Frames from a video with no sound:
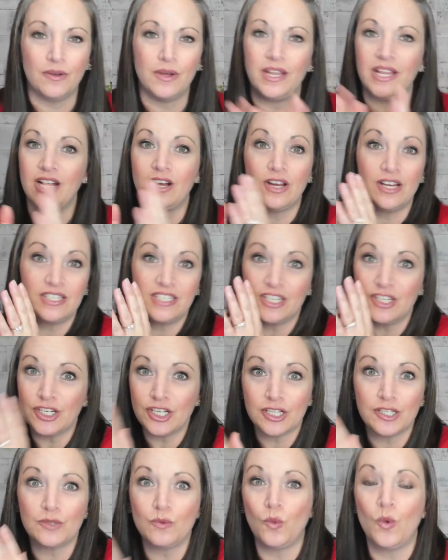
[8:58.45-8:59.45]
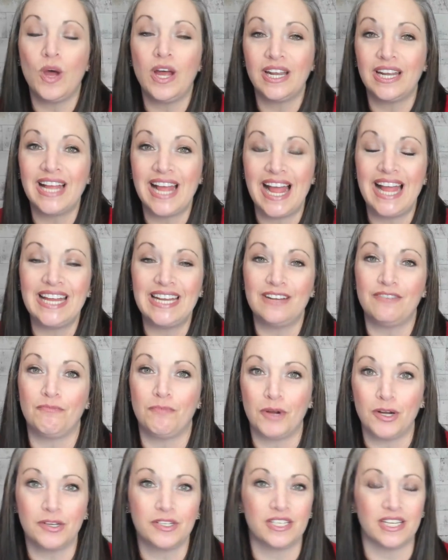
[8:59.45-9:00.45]
And there isn't just one kind of
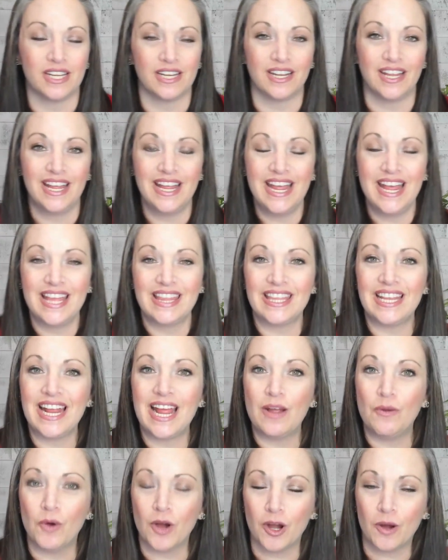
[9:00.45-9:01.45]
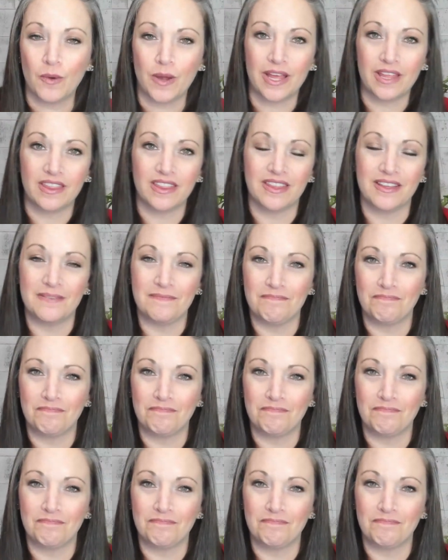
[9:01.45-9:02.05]
person that I work with.